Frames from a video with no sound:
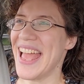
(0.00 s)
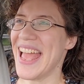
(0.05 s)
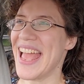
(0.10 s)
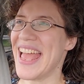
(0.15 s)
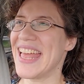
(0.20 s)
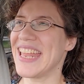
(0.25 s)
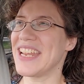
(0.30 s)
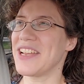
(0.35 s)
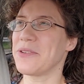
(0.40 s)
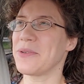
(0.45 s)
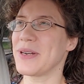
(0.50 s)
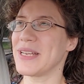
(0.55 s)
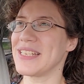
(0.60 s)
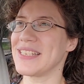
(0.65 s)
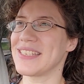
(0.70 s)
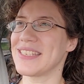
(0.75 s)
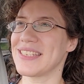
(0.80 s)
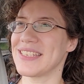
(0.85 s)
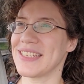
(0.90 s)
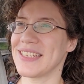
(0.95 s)
And it
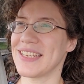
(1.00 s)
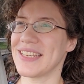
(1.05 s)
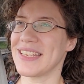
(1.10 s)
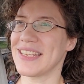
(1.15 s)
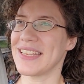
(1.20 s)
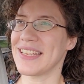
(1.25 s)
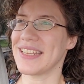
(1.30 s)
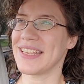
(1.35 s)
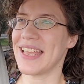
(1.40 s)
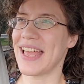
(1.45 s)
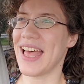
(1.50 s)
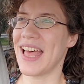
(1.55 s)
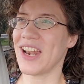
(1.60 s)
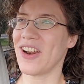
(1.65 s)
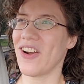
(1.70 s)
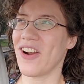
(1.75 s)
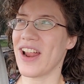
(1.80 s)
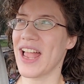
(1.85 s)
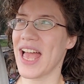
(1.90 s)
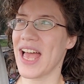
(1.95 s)
was at
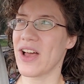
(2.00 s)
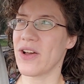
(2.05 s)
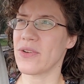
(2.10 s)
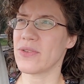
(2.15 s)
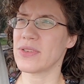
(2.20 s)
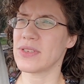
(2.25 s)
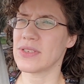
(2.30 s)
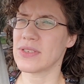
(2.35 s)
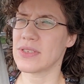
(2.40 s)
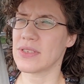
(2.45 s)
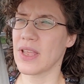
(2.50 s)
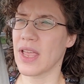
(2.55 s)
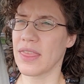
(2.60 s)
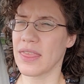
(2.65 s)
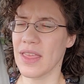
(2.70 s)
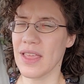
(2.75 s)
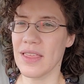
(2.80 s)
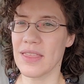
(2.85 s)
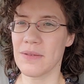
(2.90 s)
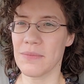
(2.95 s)
our house, I
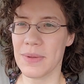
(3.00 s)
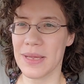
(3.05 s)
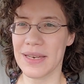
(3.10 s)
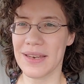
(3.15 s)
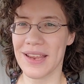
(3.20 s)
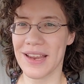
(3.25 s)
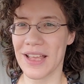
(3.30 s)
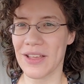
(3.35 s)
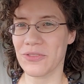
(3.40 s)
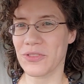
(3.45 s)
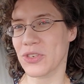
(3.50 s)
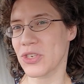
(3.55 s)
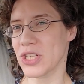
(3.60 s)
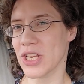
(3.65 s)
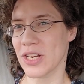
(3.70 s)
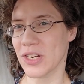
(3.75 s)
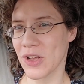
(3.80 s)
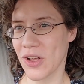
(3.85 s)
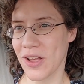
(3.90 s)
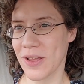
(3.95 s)
think the Monday after
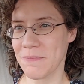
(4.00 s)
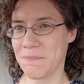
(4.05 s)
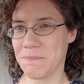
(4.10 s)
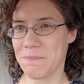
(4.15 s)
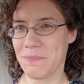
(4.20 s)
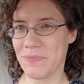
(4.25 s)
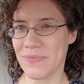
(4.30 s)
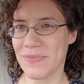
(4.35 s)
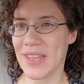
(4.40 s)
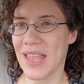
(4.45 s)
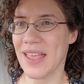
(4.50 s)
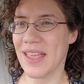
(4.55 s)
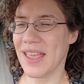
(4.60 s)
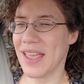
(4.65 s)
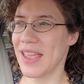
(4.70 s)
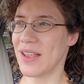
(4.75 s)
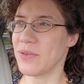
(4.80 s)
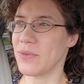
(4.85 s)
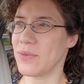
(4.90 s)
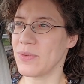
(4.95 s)
GenCon.
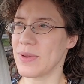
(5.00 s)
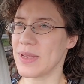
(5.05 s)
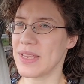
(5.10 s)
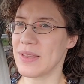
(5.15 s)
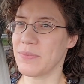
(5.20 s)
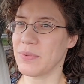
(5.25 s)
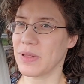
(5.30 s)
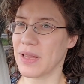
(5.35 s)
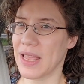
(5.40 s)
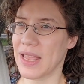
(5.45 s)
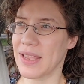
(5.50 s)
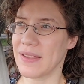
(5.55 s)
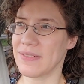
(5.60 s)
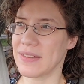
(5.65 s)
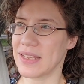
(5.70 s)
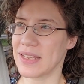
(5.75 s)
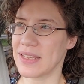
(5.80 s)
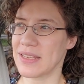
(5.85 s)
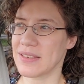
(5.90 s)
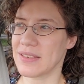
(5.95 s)
And we
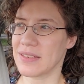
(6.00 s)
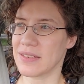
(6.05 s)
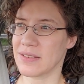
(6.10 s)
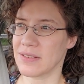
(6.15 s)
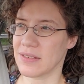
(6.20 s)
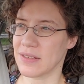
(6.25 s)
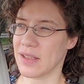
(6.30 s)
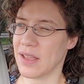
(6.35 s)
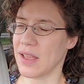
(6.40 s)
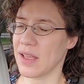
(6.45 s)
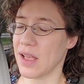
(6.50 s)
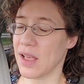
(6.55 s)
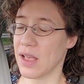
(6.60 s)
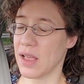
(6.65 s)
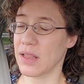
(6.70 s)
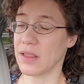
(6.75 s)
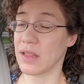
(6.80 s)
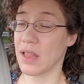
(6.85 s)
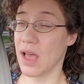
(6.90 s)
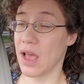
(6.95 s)
played it
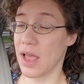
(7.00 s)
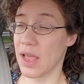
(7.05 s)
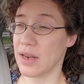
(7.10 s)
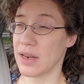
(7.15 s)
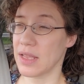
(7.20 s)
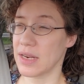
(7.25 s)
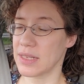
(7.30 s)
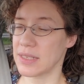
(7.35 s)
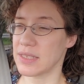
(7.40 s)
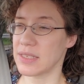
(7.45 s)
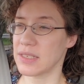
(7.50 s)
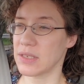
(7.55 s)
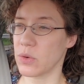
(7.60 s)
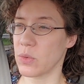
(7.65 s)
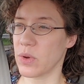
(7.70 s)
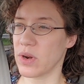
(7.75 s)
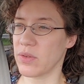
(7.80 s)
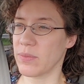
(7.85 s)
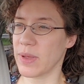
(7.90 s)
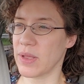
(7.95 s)
a lot. And it's still
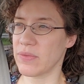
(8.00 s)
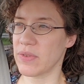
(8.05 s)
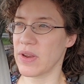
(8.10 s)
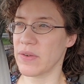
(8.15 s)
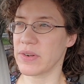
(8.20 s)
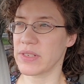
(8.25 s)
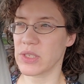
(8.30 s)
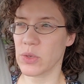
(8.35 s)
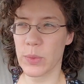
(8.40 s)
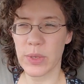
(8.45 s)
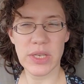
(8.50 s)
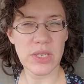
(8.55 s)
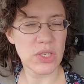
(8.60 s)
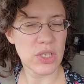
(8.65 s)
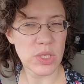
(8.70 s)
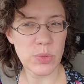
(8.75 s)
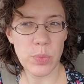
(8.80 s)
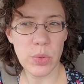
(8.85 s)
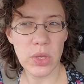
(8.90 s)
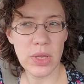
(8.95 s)
one of my favorites that we can
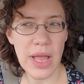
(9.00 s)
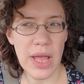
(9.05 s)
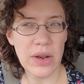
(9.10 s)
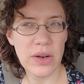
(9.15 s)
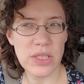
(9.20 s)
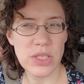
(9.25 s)
just pull out.